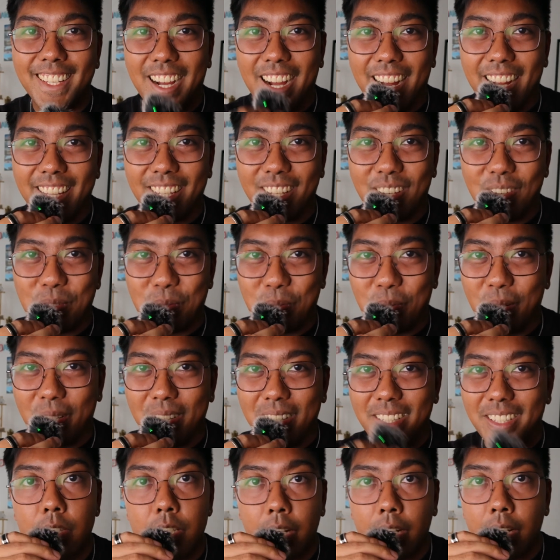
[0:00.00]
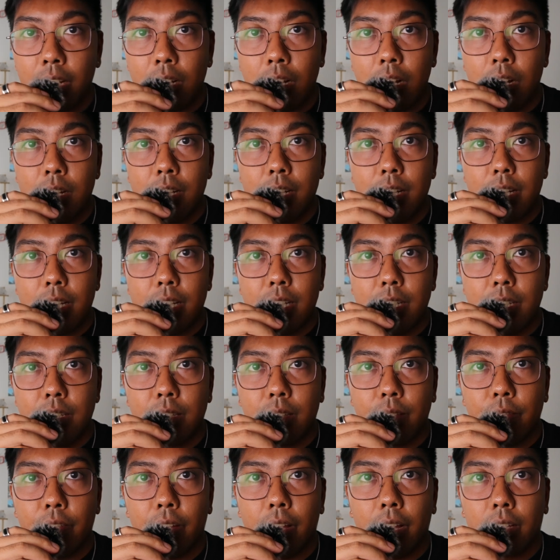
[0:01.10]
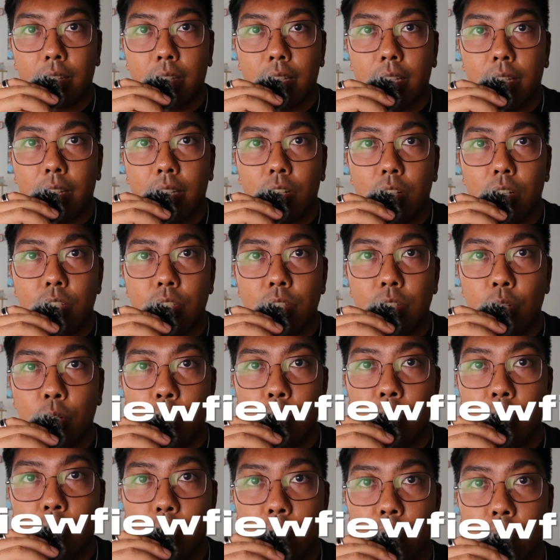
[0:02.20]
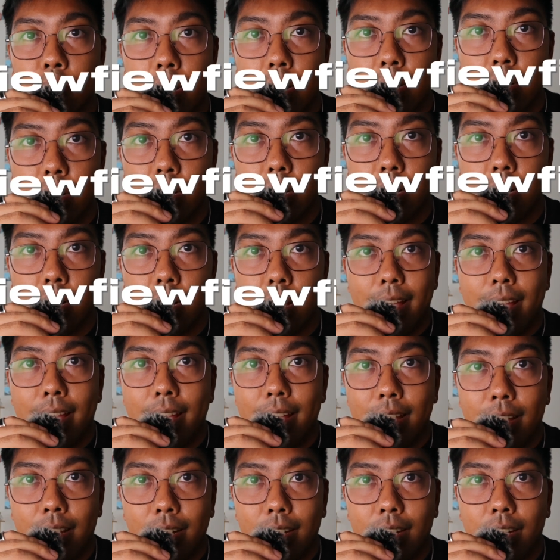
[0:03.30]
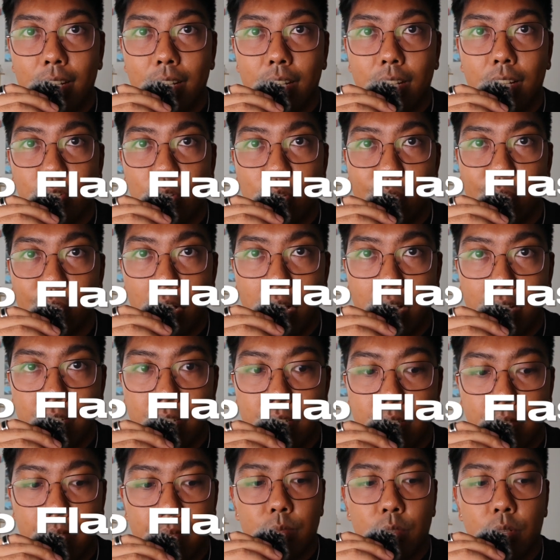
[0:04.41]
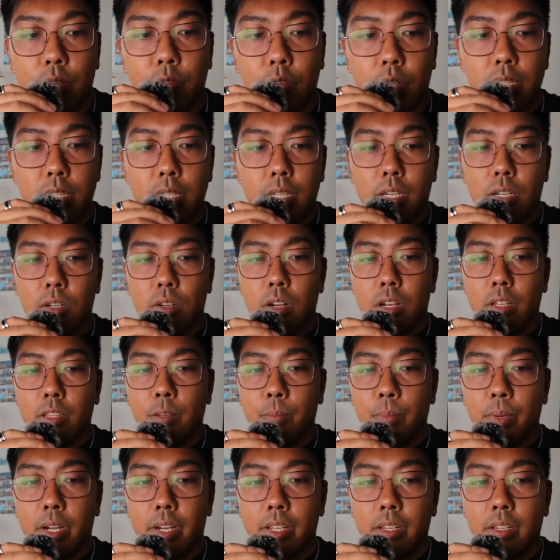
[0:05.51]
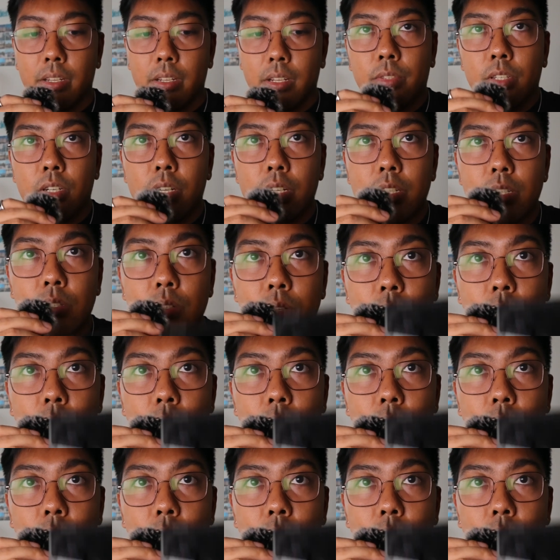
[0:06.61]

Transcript: I think it was worth it. The second con is the fact that there is no viewfinder and no flash. So if you can see here on the body, there is